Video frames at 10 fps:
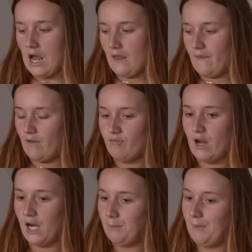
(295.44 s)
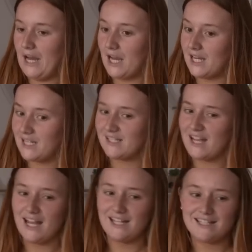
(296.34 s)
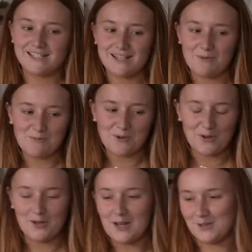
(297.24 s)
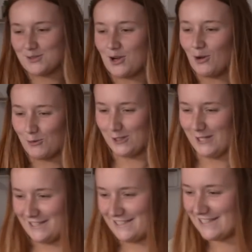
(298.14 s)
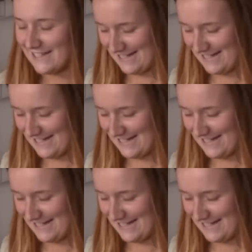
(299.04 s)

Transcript: And they rang back and said someone has got it.